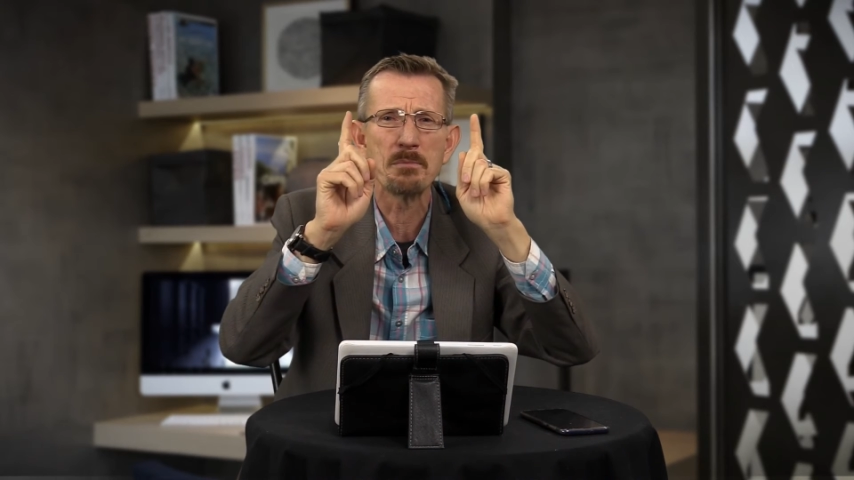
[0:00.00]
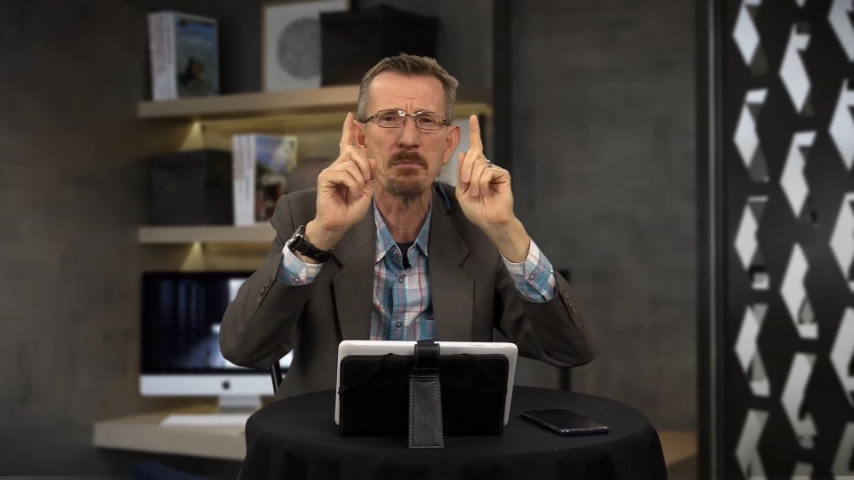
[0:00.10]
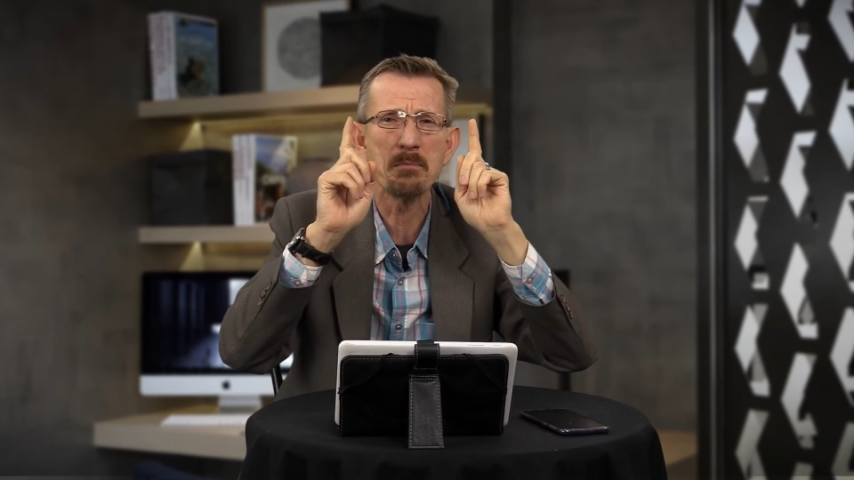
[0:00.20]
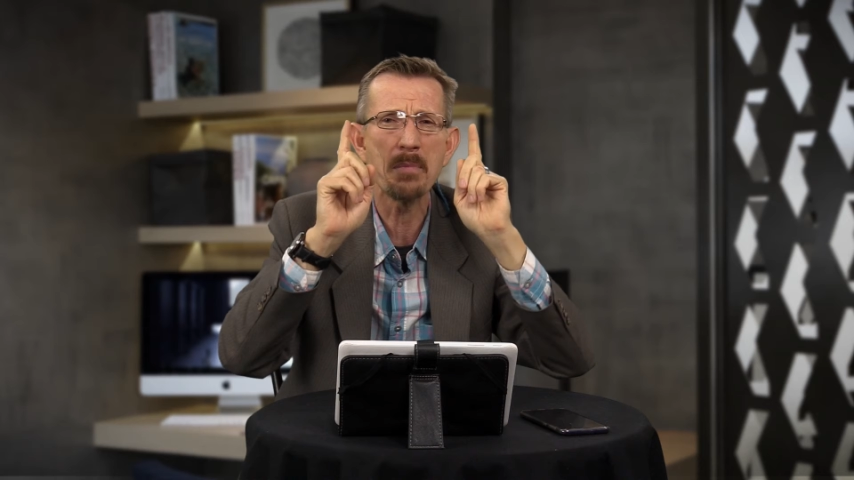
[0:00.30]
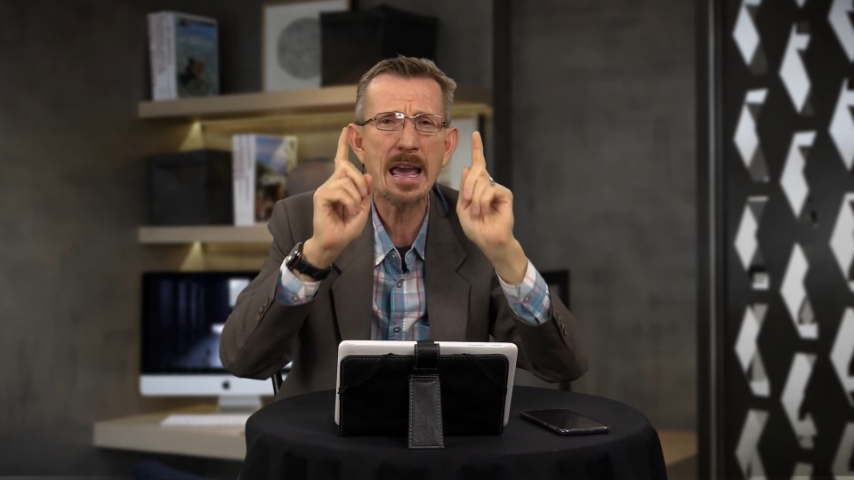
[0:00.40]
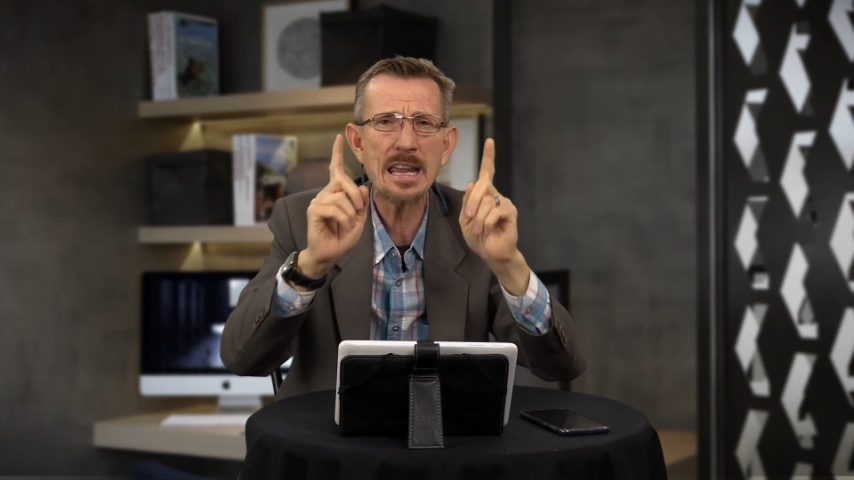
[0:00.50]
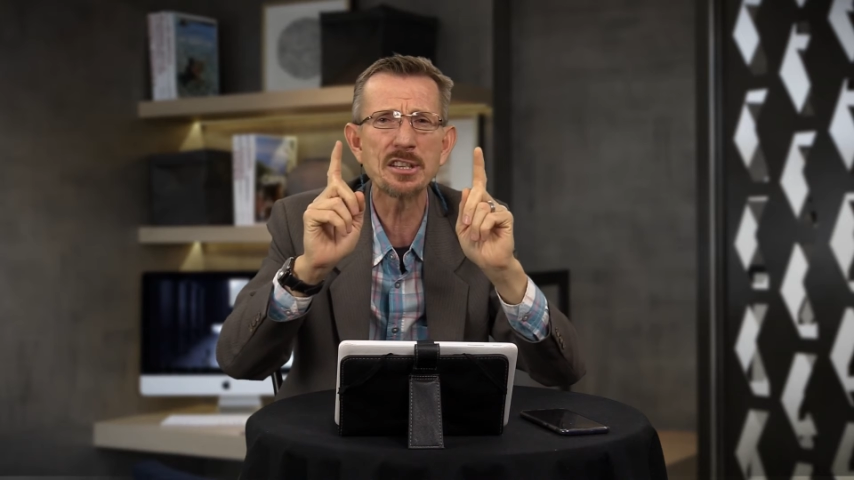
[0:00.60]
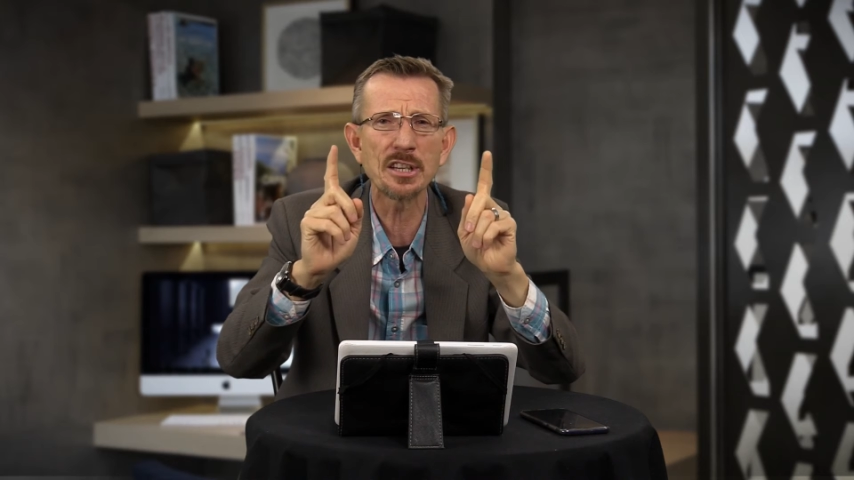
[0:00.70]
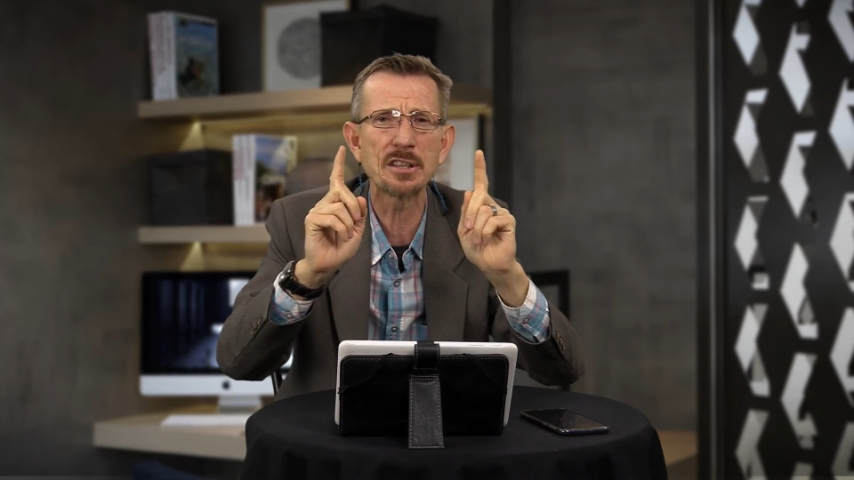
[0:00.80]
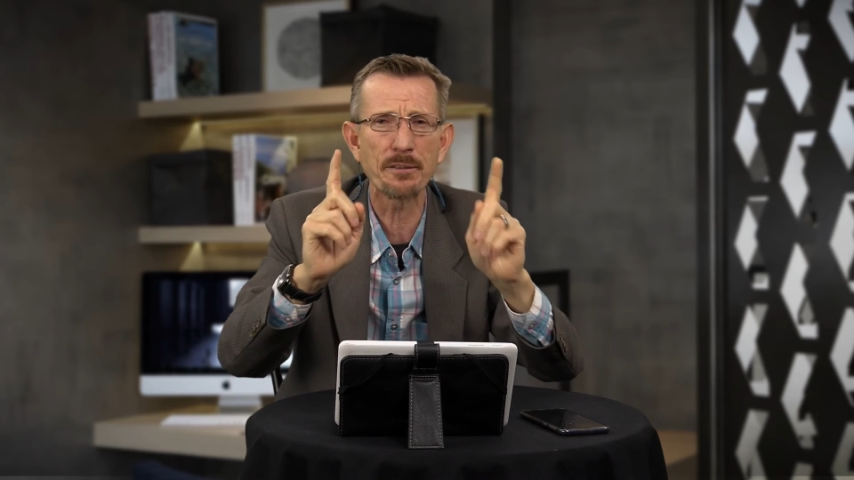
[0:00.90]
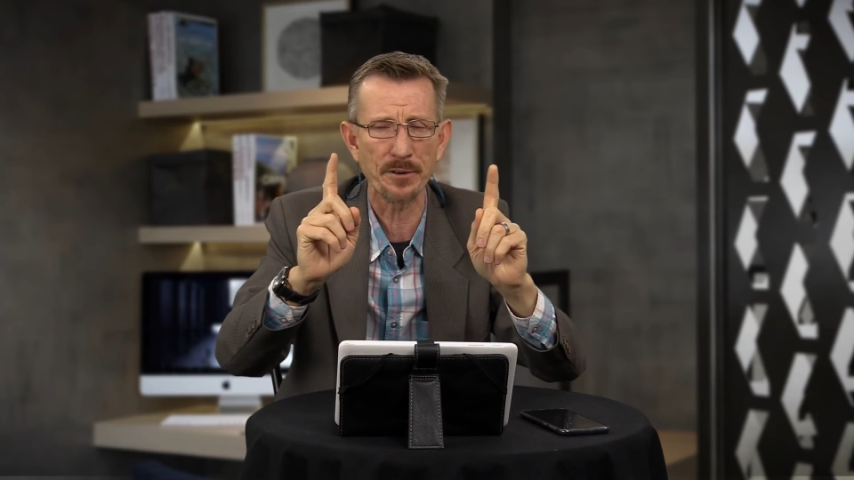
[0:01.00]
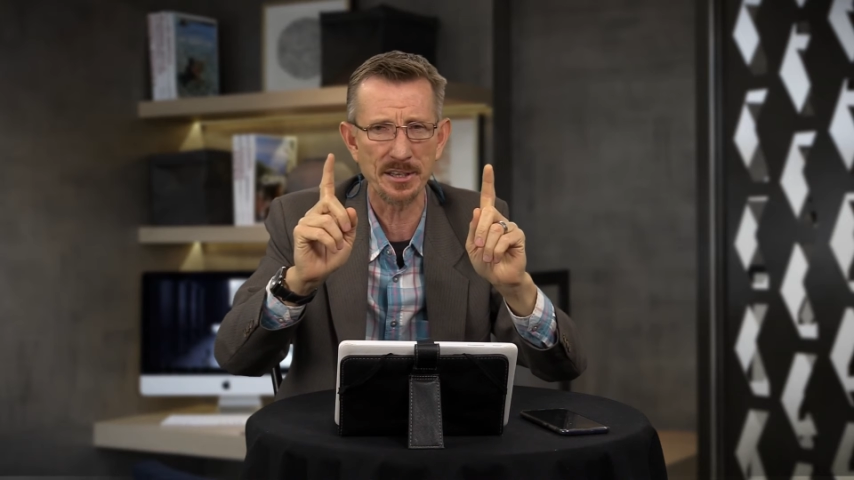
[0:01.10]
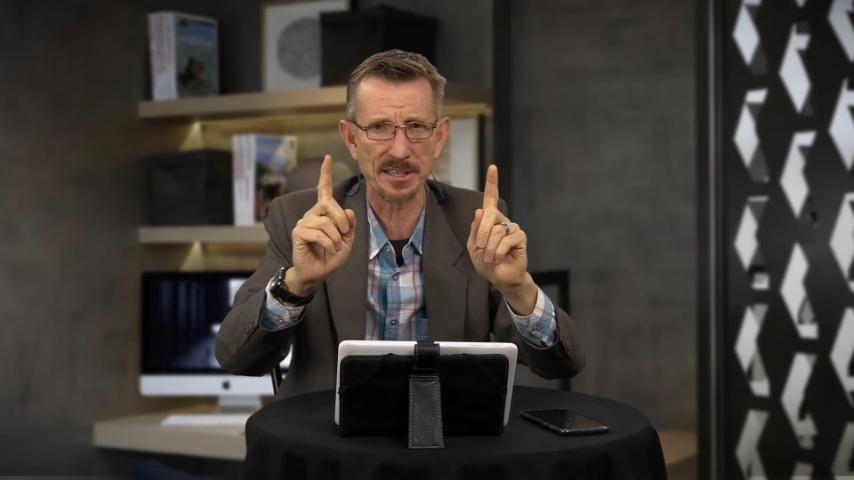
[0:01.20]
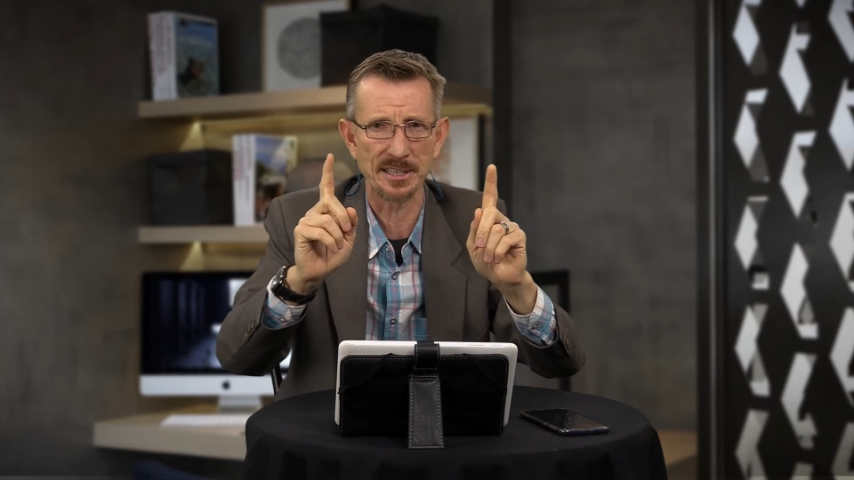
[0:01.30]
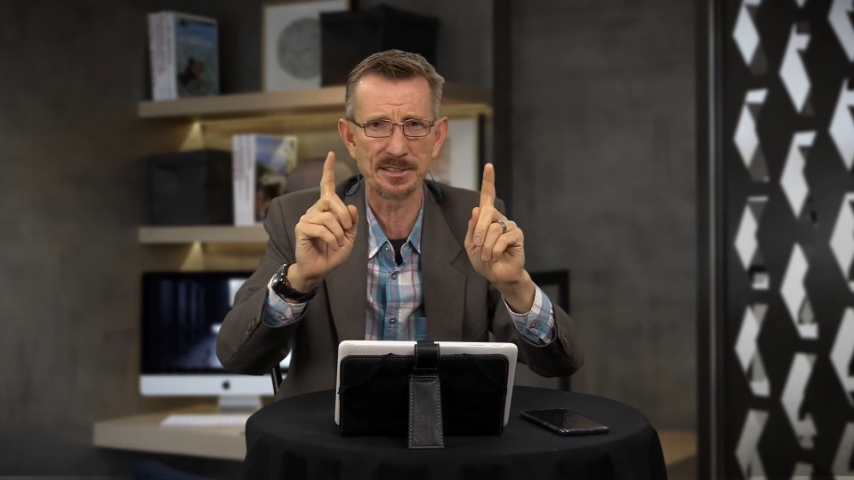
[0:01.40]
major
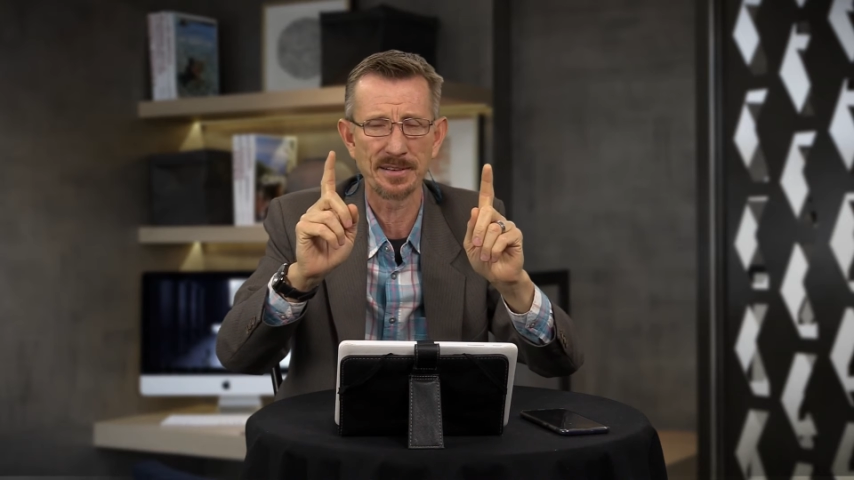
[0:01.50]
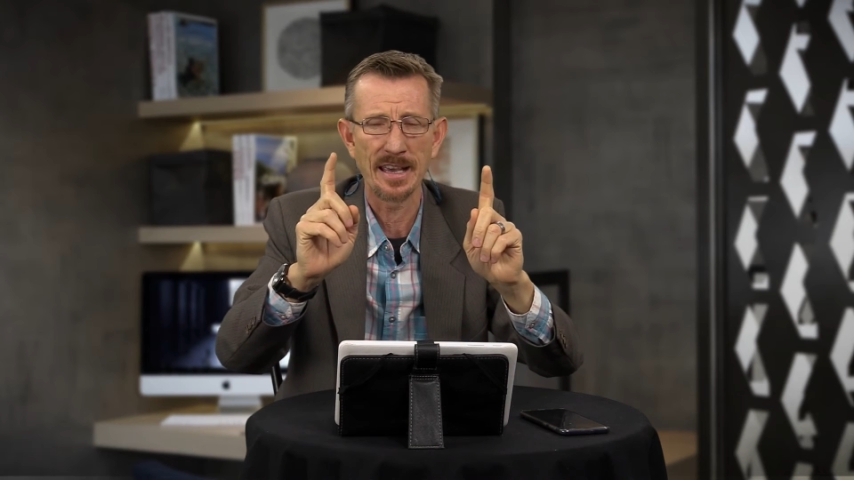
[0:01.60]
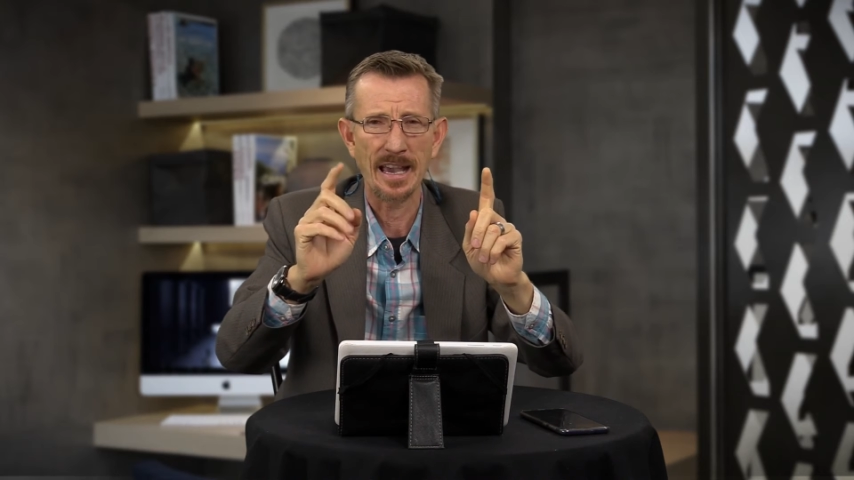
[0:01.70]
differences.